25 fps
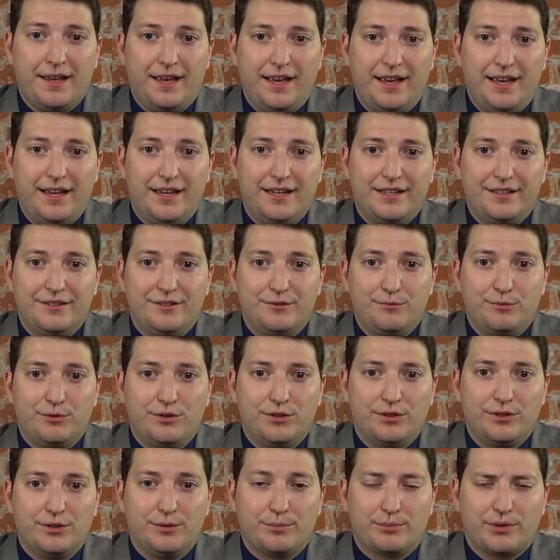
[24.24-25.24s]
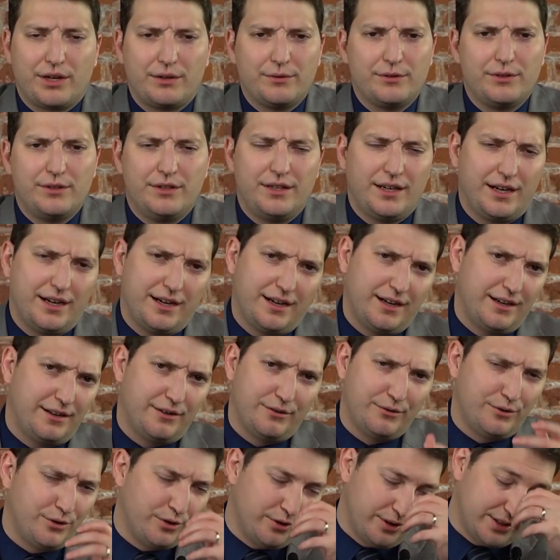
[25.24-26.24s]
and will probably, I
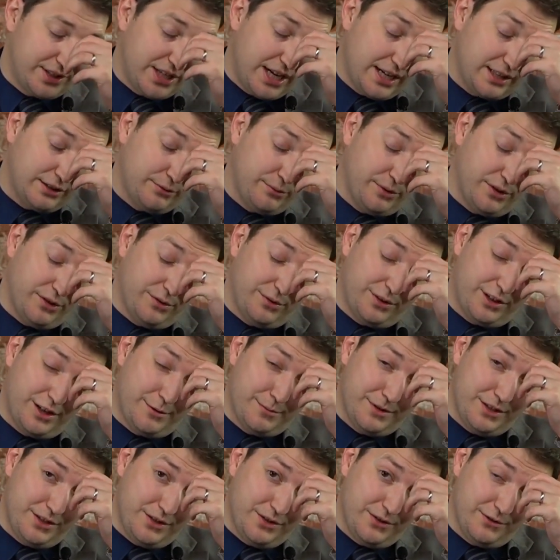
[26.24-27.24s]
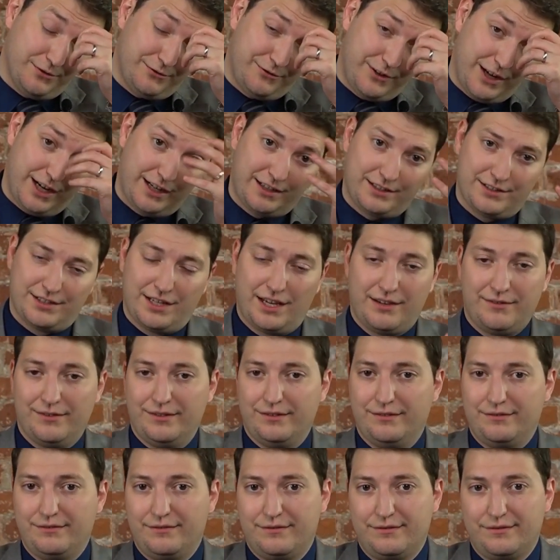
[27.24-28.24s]
don't know exactly when it will come into effect because I
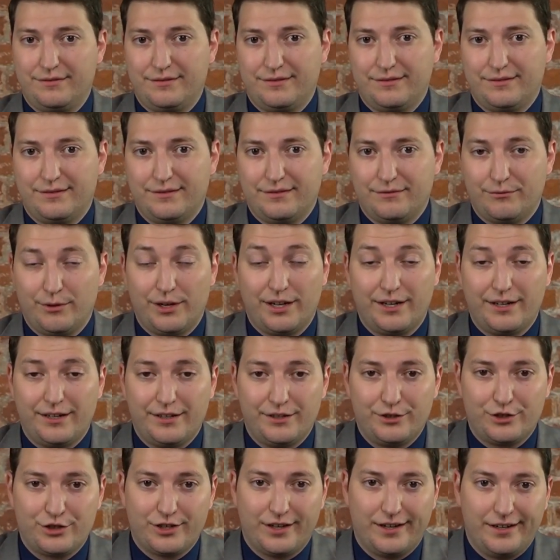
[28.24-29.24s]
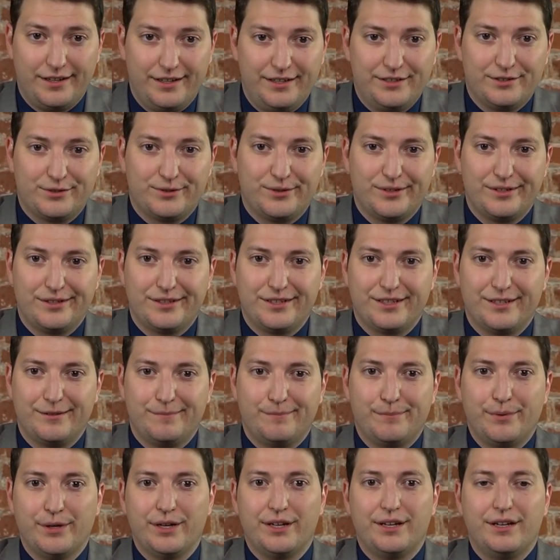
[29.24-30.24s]
haven't read it in Chinese or
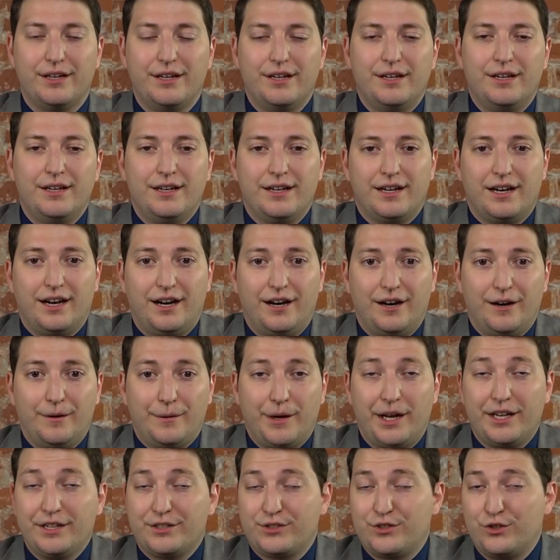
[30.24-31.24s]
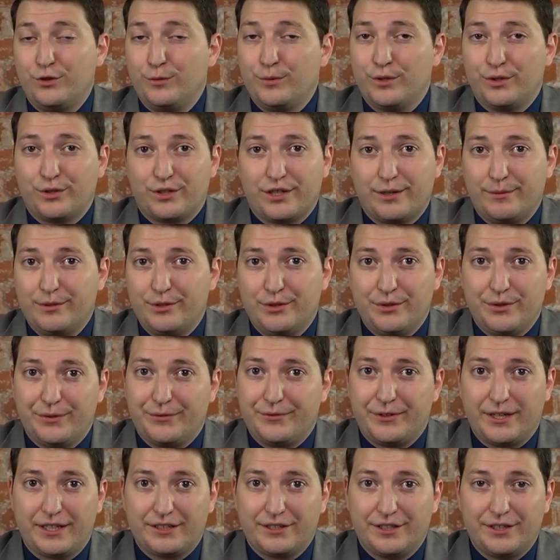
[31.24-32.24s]
anything, but I assume it'll come into
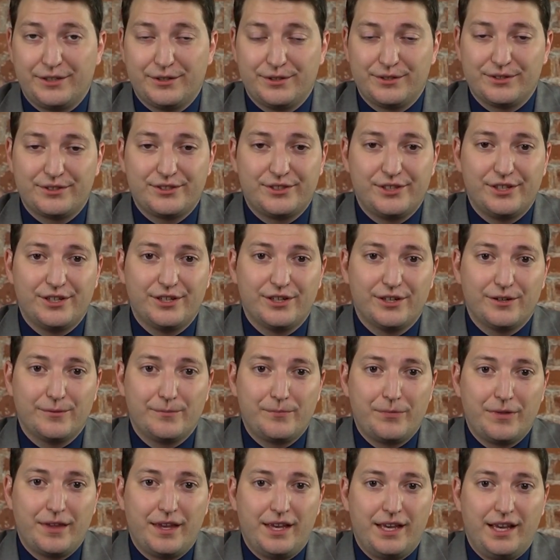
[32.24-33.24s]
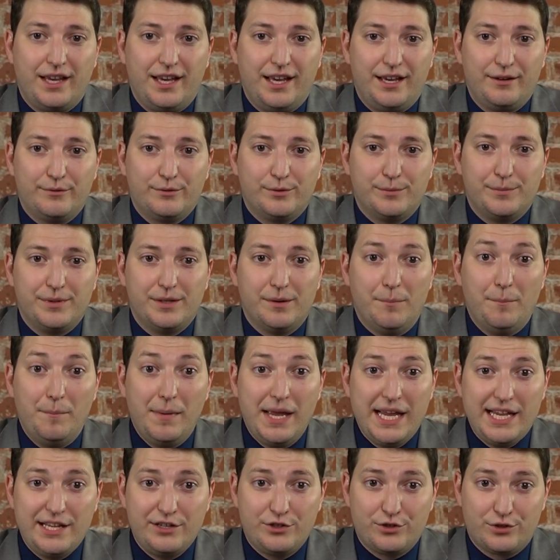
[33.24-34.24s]
effect later this year and will be a
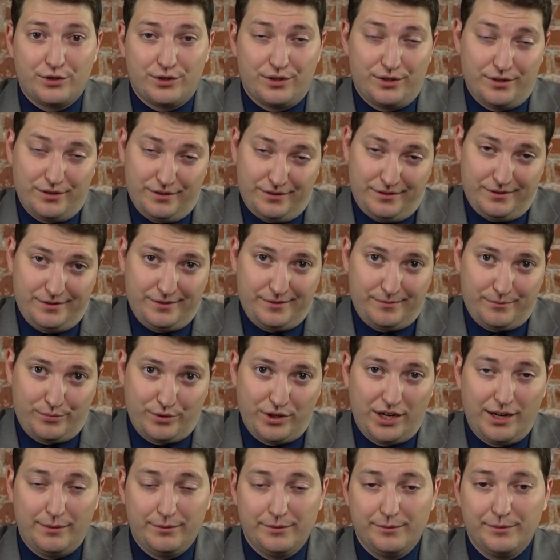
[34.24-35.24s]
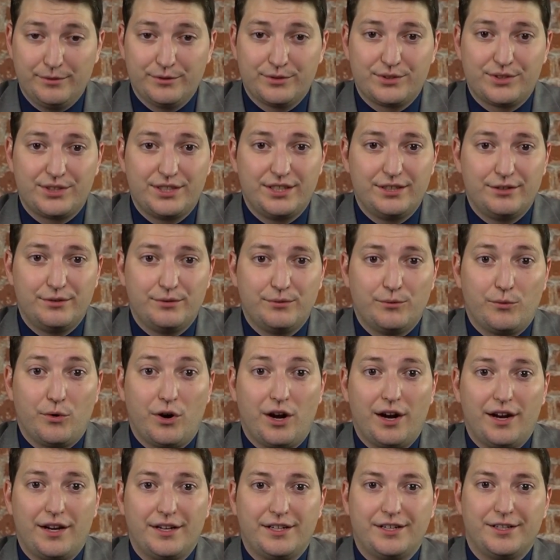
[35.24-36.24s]
major problem. We'll see
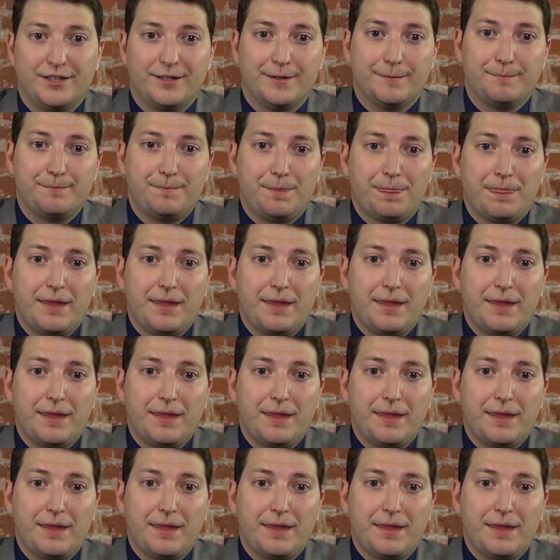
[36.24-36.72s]
why here.